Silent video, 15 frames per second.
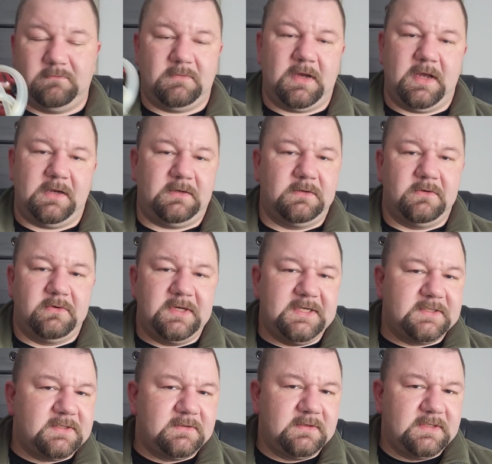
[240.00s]
I had no
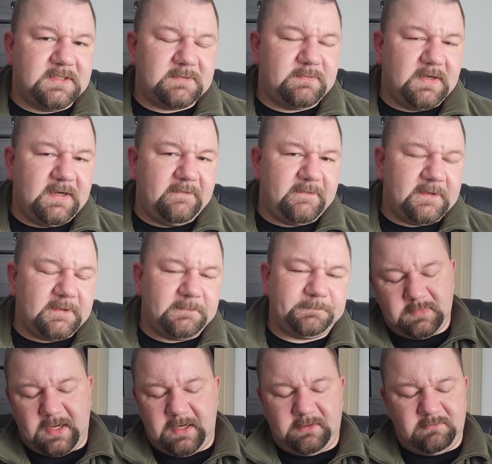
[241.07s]
reason to disbelieve it.
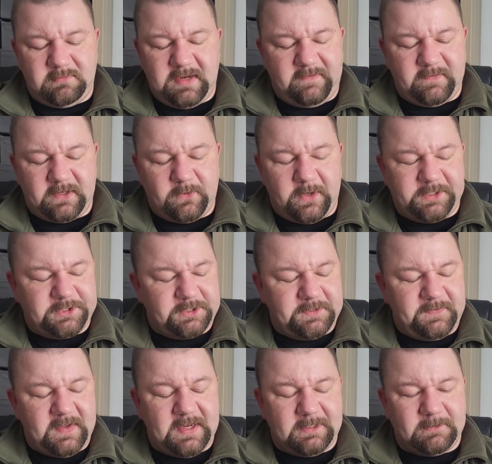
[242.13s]
I never
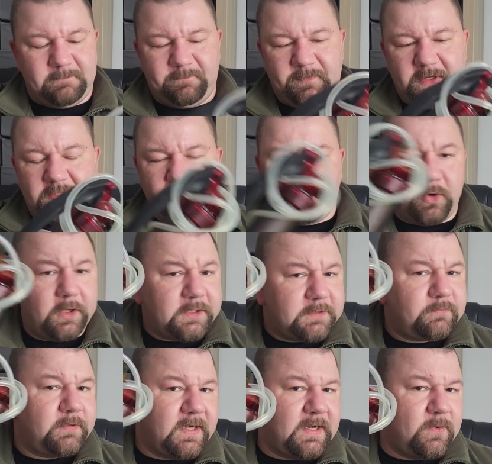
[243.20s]
questioned that. It
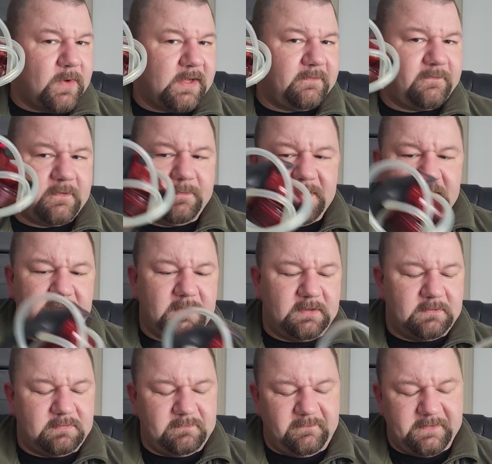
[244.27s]
worked pretty well for me.
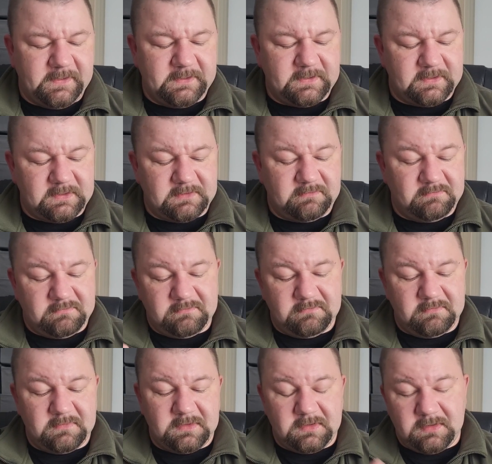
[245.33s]
It filtered.
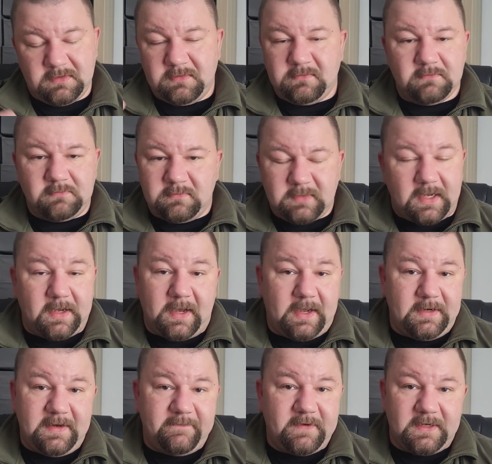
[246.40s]
I
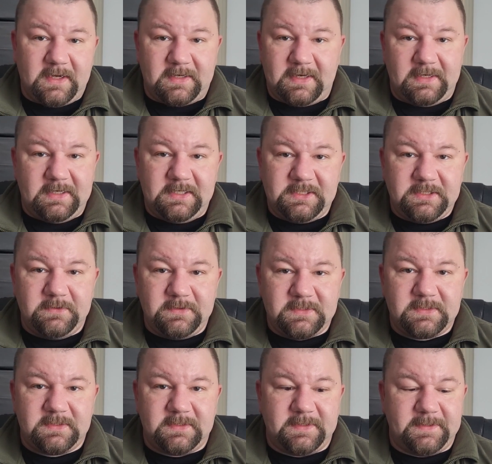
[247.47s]
never got any
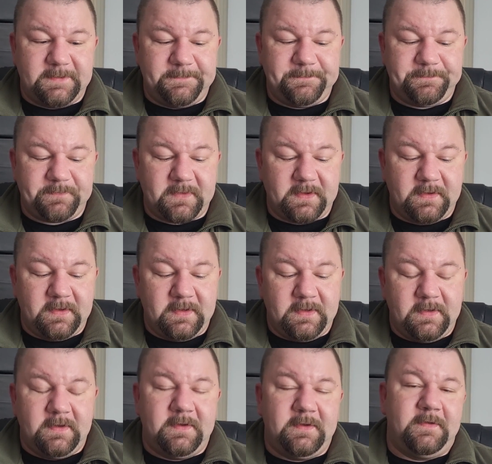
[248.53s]
issues.
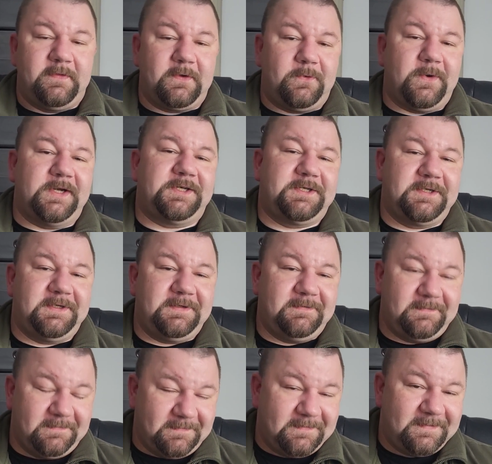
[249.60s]
The question
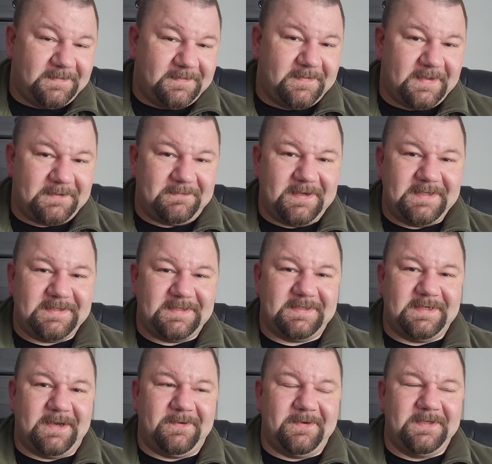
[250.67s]
that raises
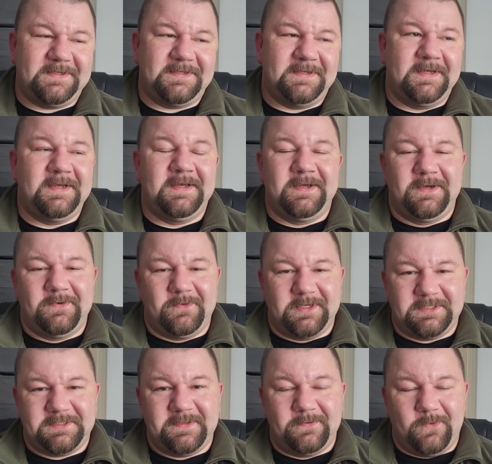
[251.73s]
now is,
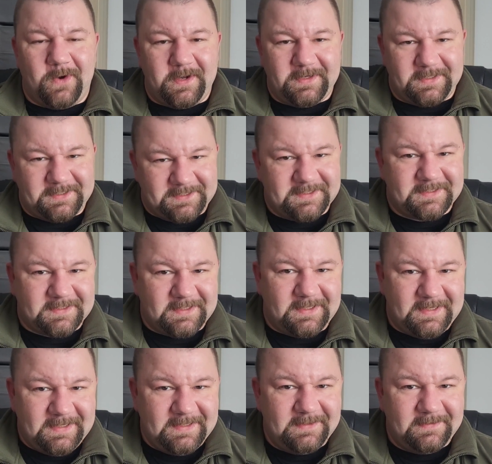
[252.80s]
was the water just
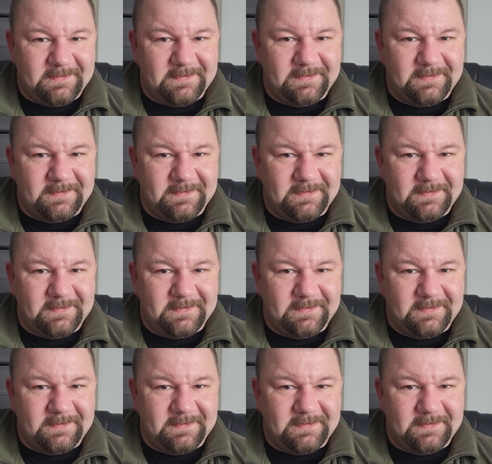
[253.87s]
clean